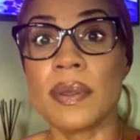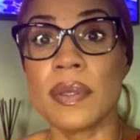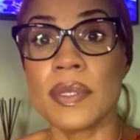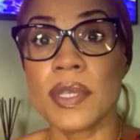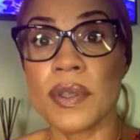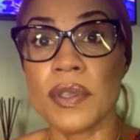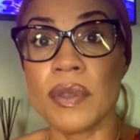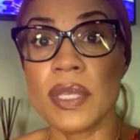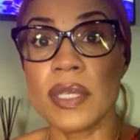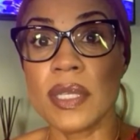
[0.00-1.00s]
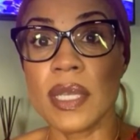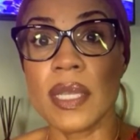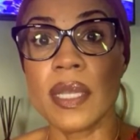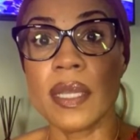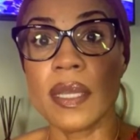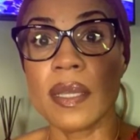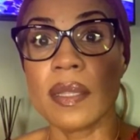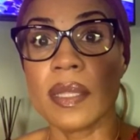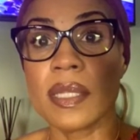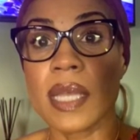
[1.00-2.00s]
So you can see
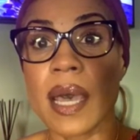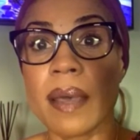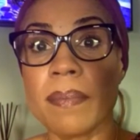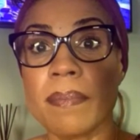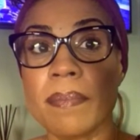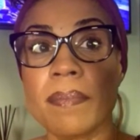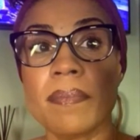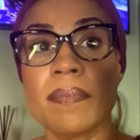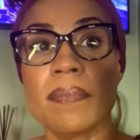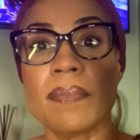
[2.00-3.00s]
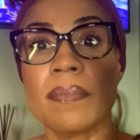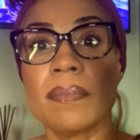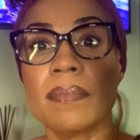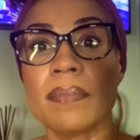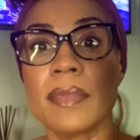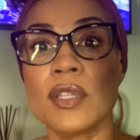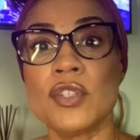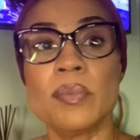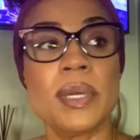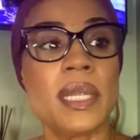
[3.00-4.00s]
the top that
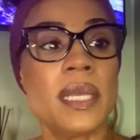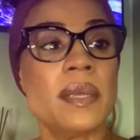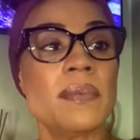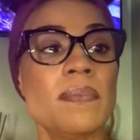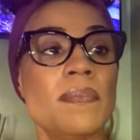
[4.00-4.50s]
you put in.